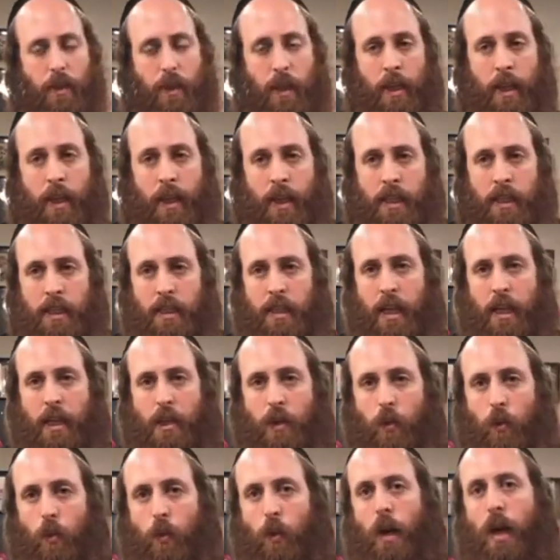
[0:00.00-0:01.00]
He's
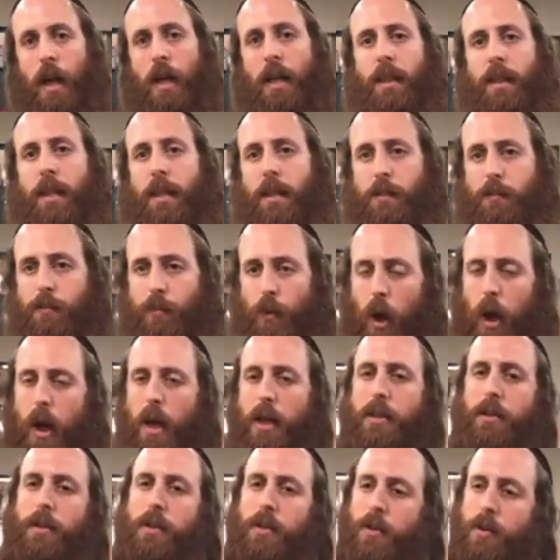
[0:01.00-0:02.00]
that one that
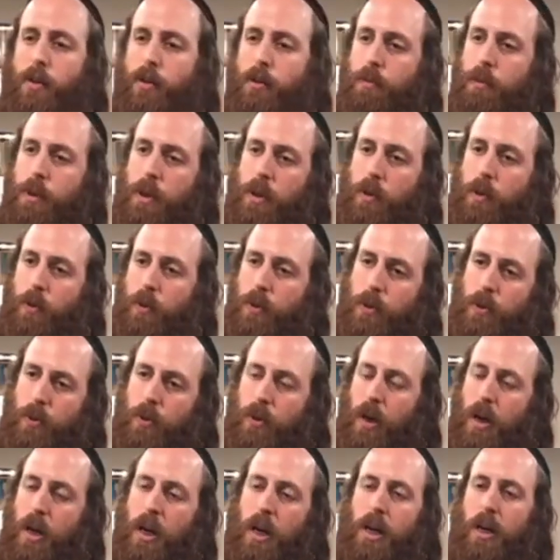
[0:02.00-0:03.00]
brought you to be who you
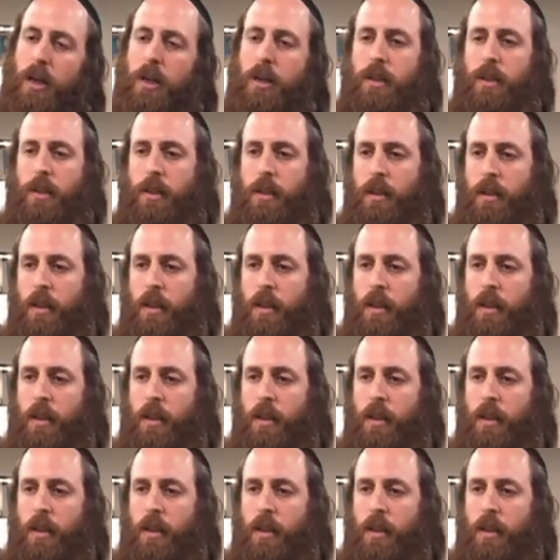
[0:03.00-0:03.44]
are.